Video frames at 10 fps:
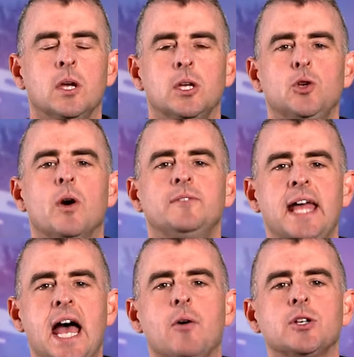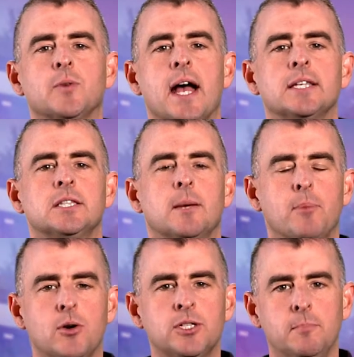You have now addressed the
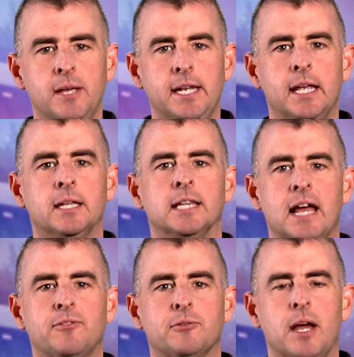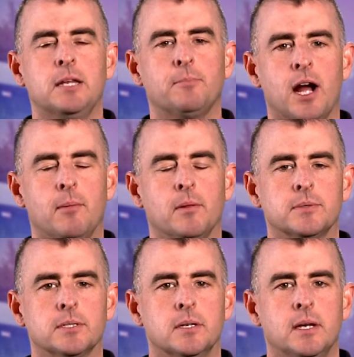most immediate life-threatening problems.